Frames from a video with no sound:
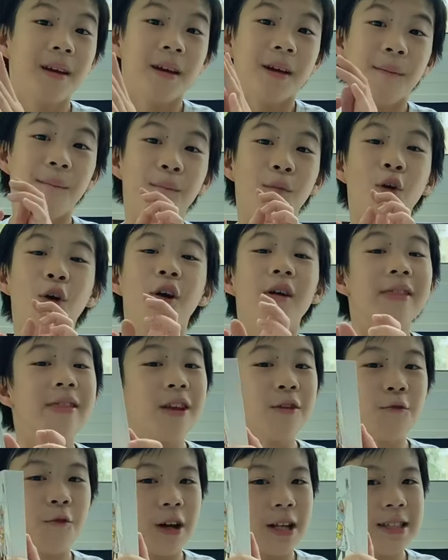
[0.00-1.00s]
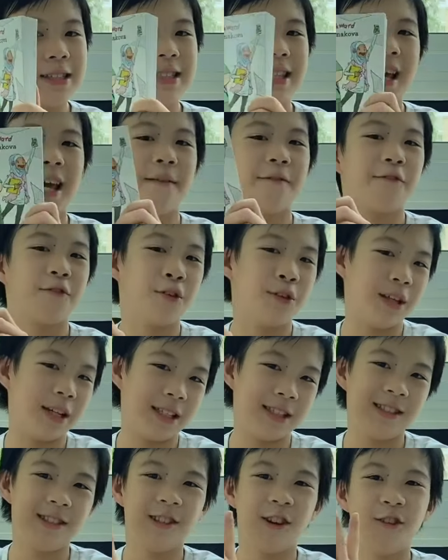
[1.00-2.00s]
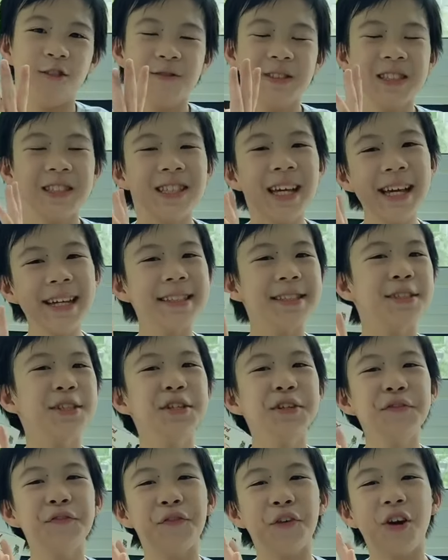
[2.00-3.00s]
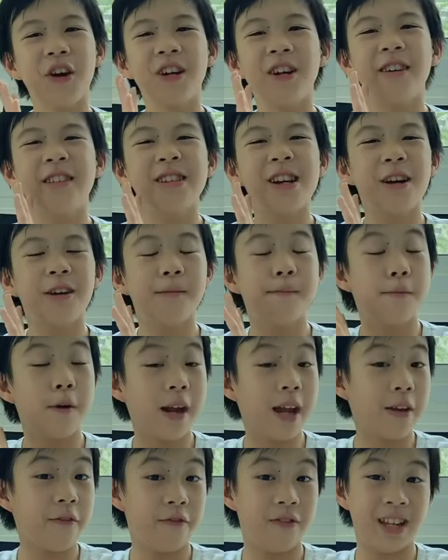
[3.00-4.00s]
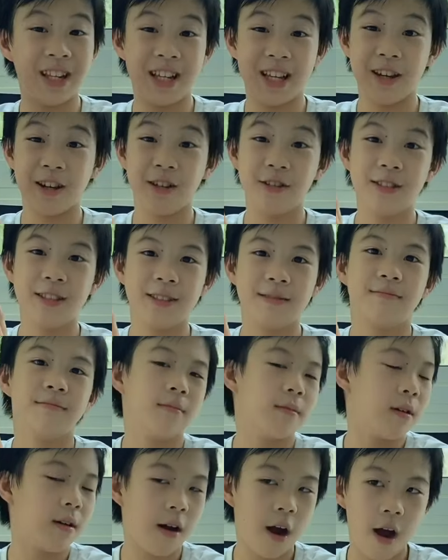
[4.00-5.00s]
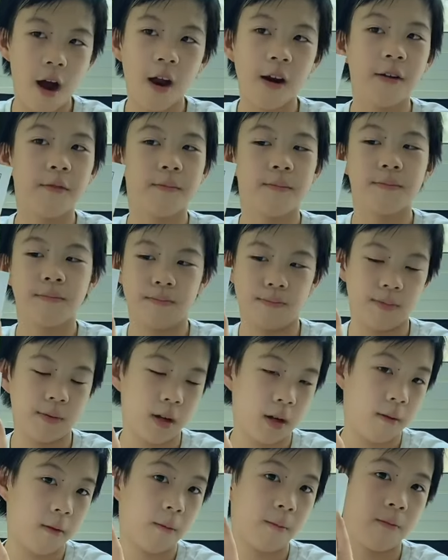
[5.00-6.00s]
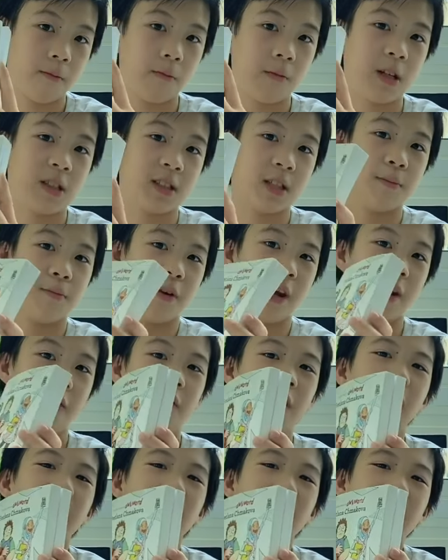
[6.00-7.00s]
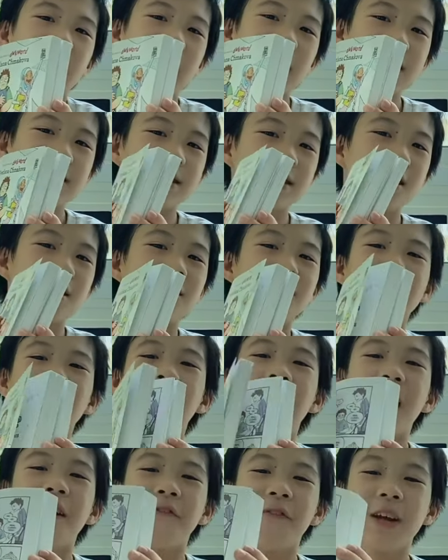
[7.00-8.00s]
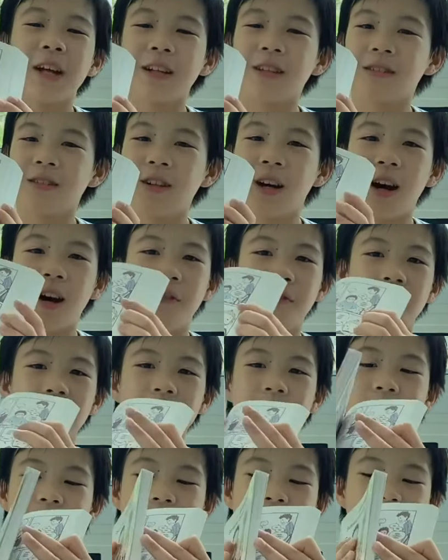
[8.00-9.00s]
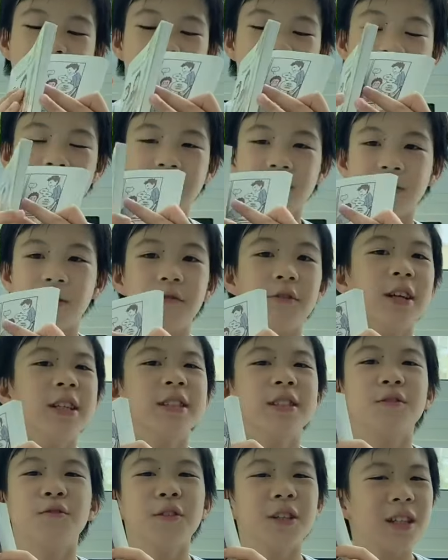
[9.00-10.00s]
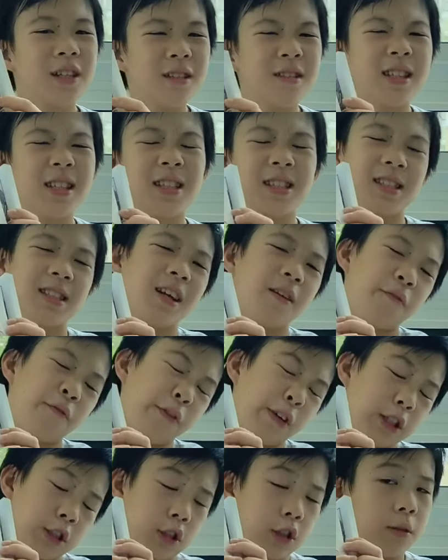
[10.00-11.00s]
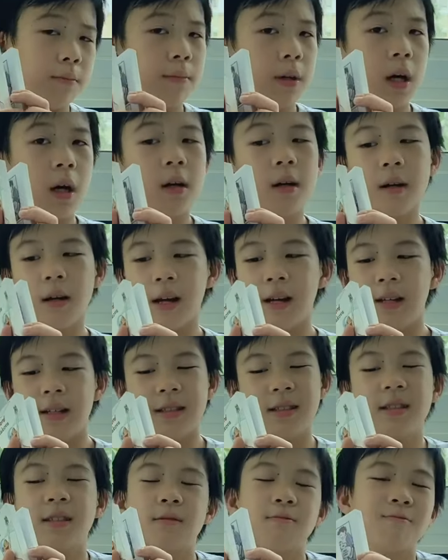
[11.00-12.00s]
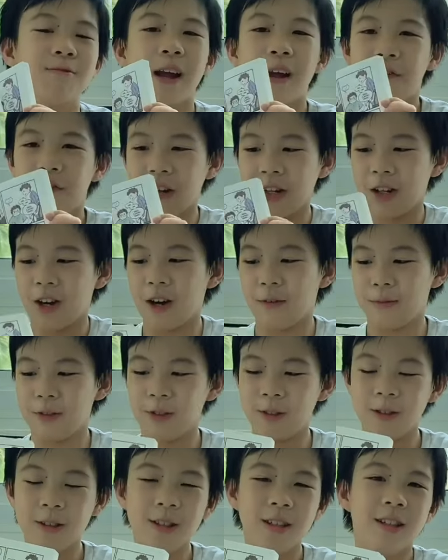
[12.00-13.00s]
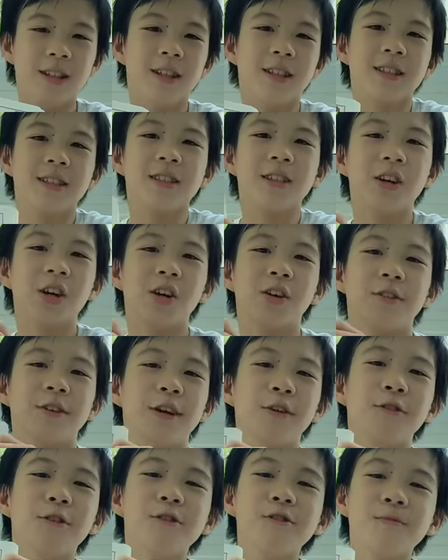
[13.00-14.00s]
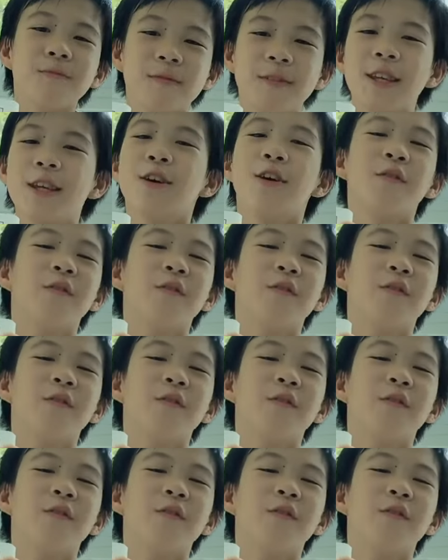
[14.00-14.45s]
more than one tape for this, so stay tuned for our Brave videos. Our there's some Brave. It's a graphic novel it's a realistic fiction book and it's graphic novel. So it will you'll